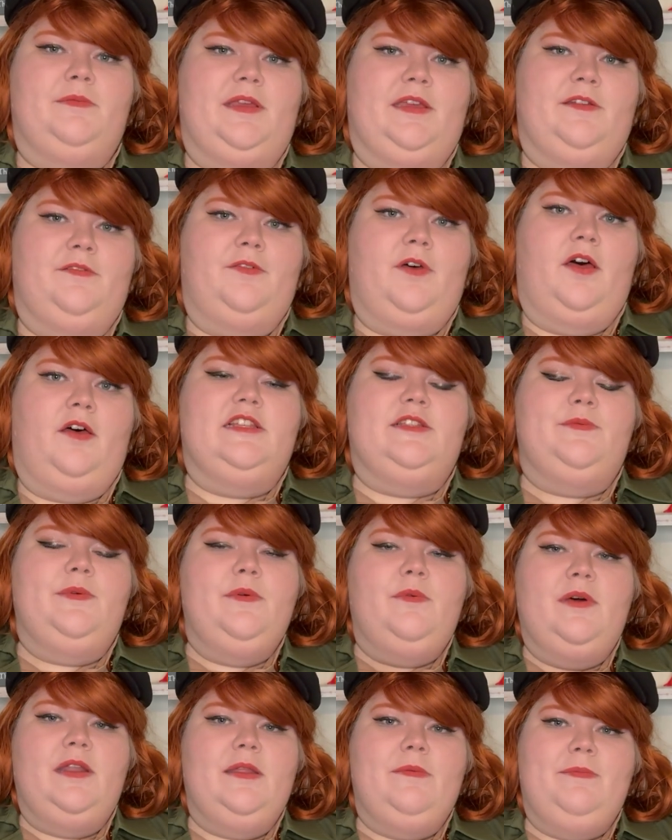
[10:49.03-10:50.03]
be involved. Because we
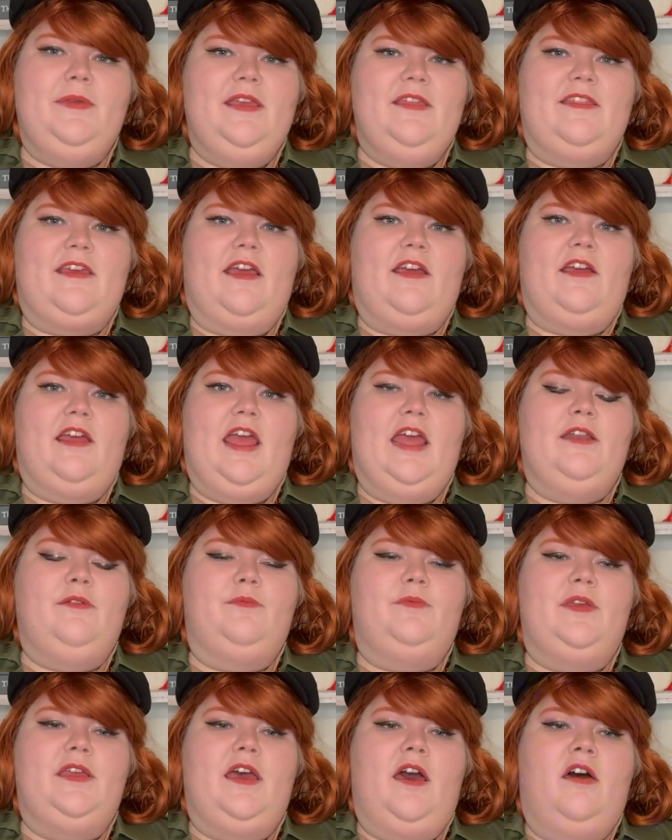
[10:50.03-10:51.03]
want to be there.
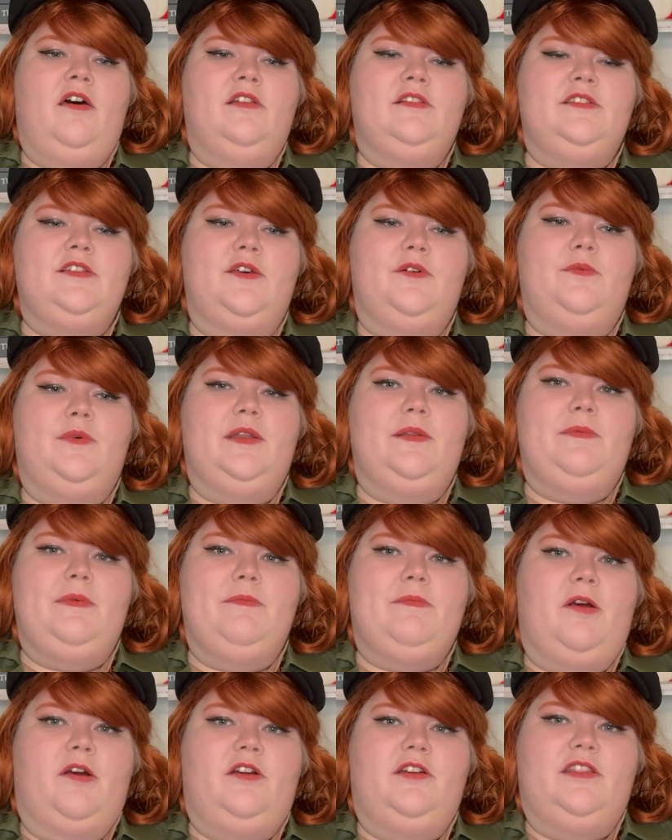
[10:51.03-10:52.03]
And we also want to be
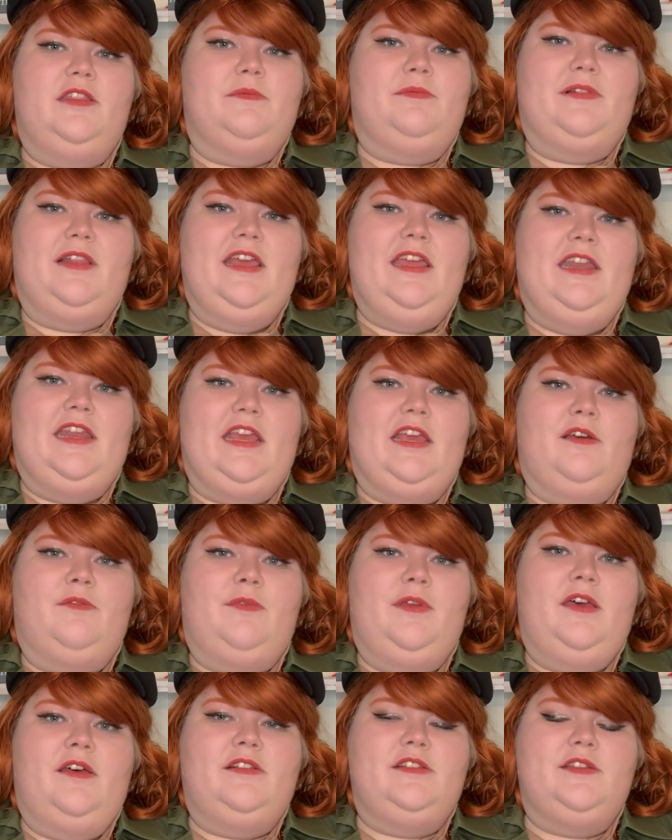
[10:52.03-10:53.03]
part of the planning.
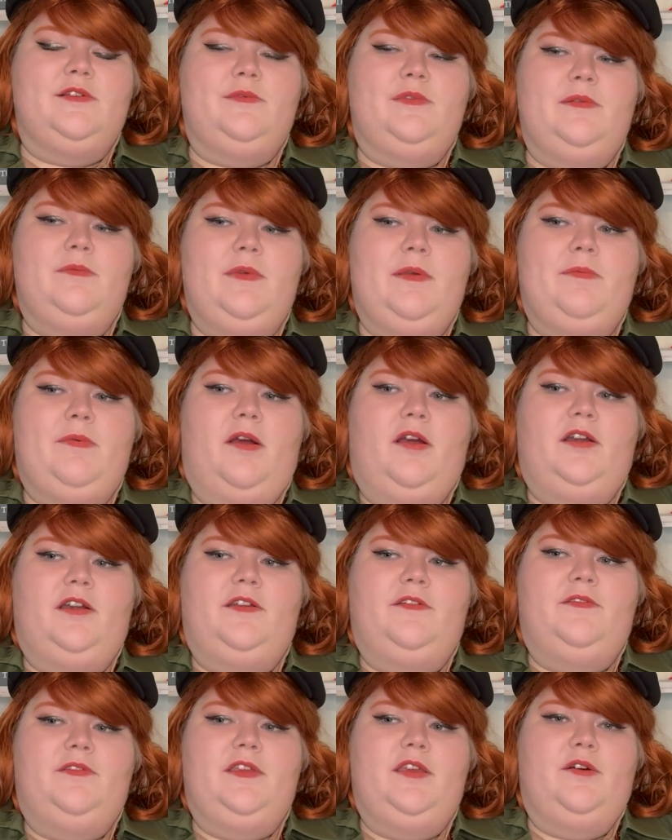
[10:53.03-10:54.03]
We also want to be part
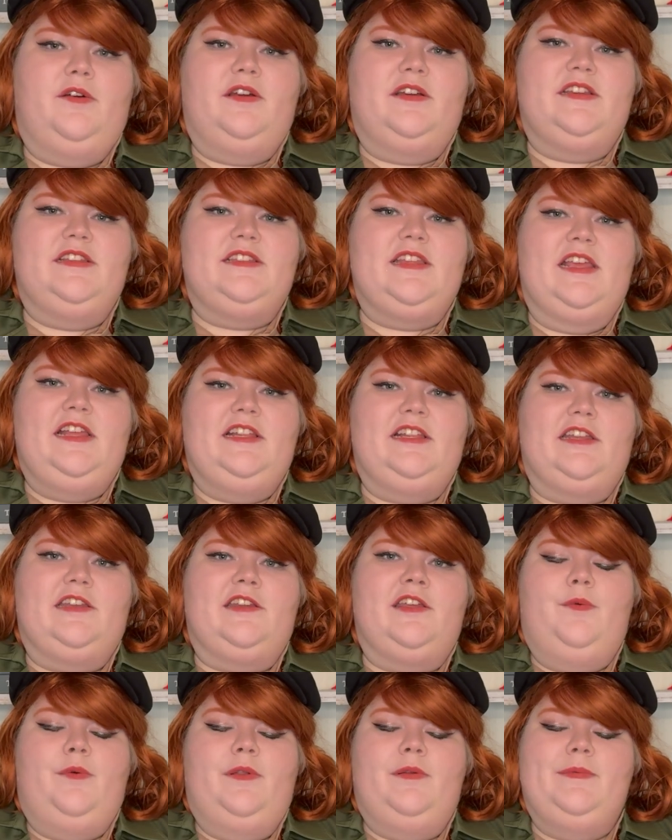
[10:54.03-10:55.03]
of the organization.
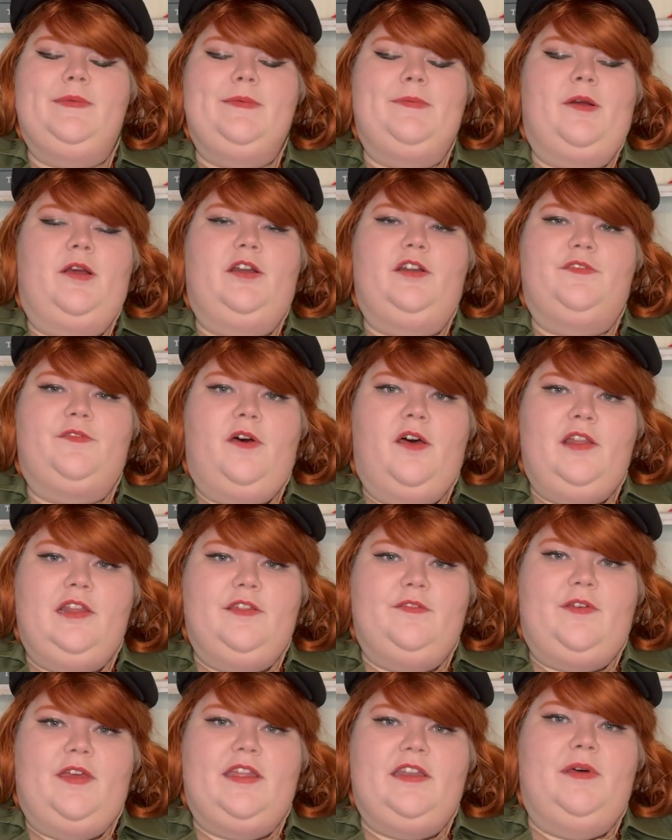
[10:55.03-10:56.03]
We want to be part of all of it.